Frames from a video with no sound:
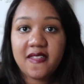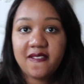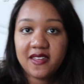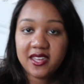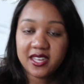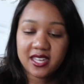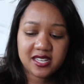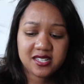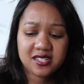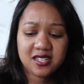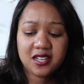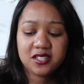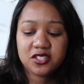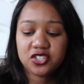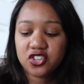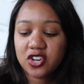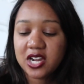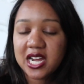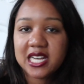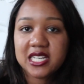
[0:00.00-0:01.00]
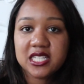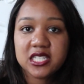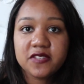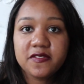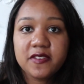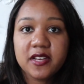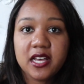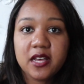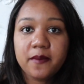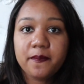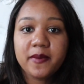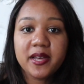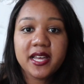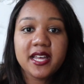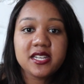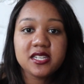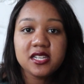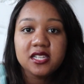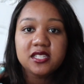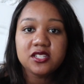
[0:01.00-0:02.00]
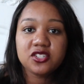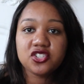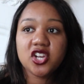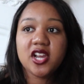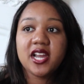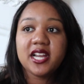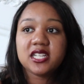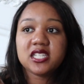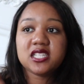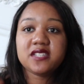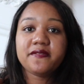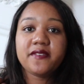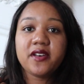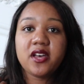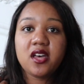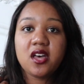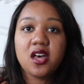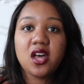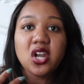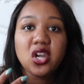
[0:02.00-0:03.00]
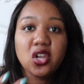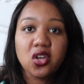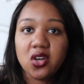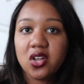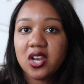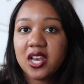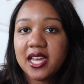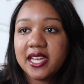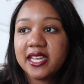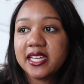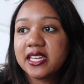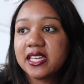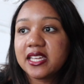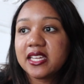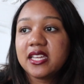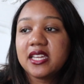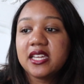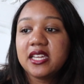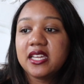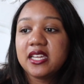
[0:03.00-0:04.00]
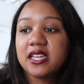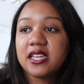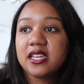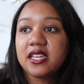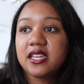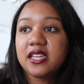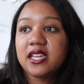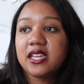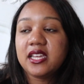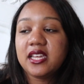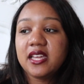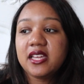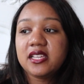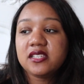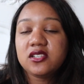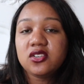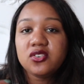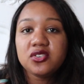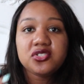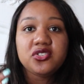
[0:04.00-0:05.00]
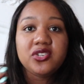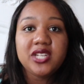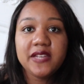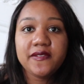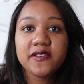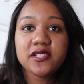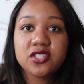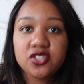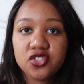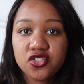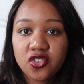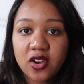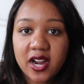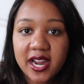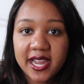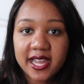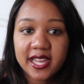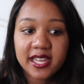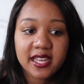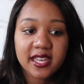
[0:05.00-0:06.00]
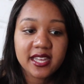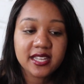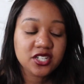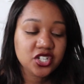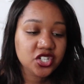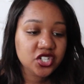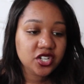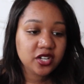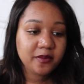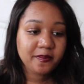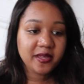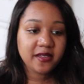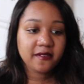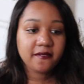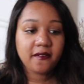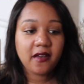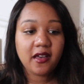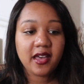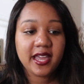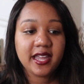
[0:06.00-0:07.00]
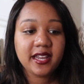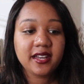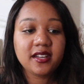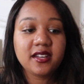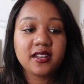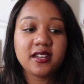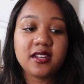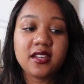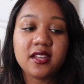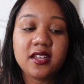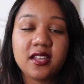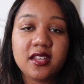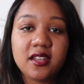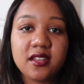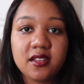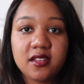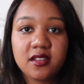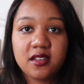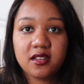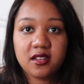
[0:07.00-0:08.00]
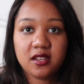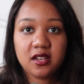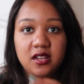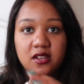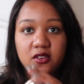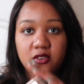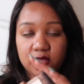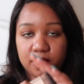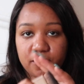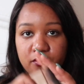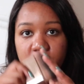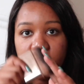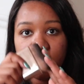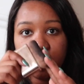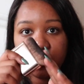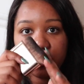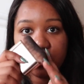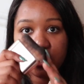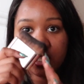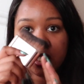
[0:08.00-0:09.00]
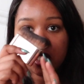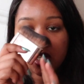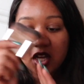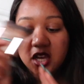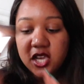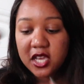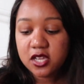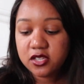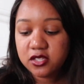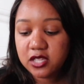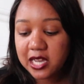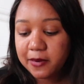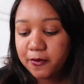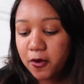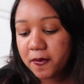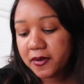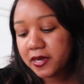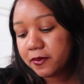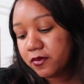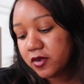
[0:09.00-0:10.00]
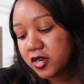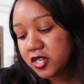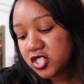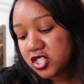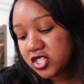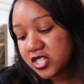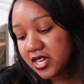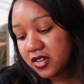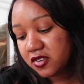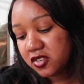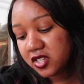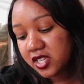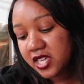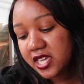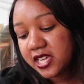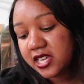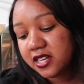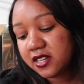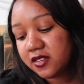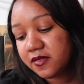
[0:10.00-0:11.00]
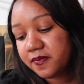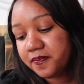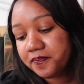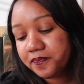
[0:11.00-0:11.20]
I think it does transfer, but it doesn't transfer a lot. Like, as long as you leave it to dry, it should be fine. I've got the brush, so I could probably brush it down again.